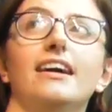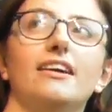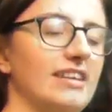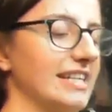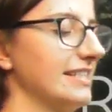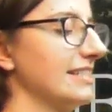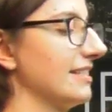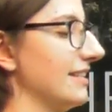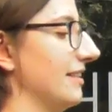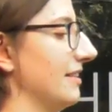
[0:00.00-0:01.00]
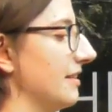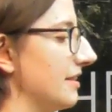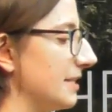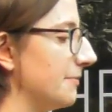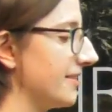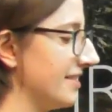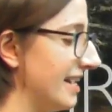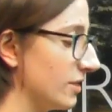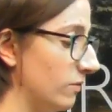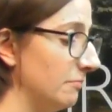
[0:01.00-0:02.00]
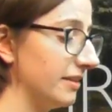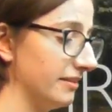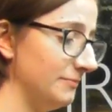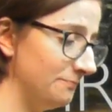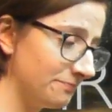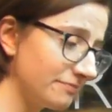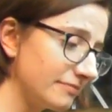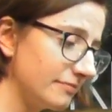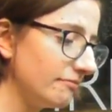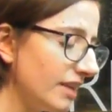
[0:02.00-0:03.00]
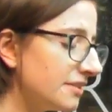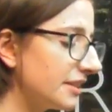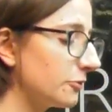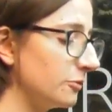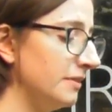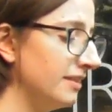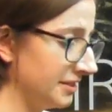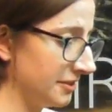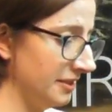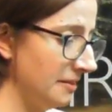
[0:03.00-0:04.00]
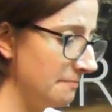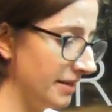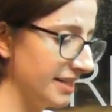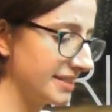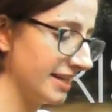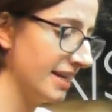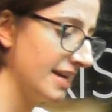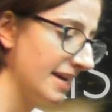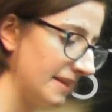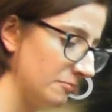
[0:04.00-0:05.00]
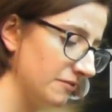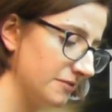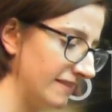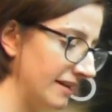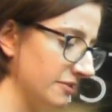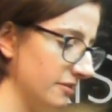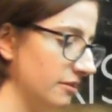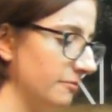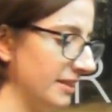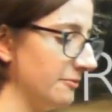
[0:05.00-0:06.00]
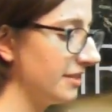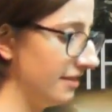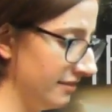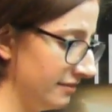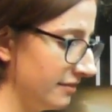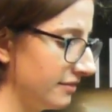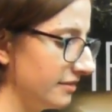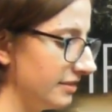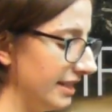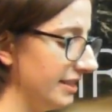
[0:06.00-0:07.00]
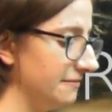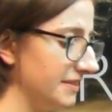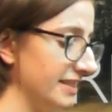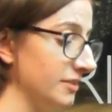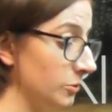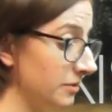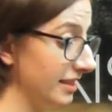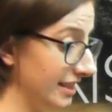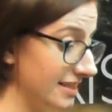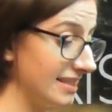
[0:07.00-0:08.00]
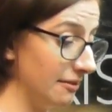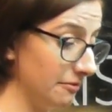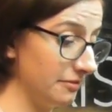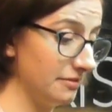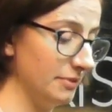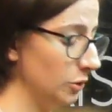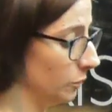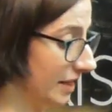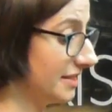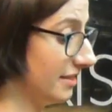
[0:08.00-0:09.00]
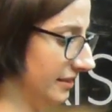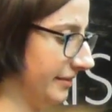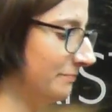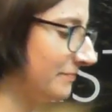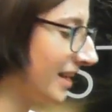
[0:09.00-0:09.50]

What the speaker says: Right. This person has one brother. They grew up in London, but they moved around a lot when they were young. They lived in north, east, south, but not west London.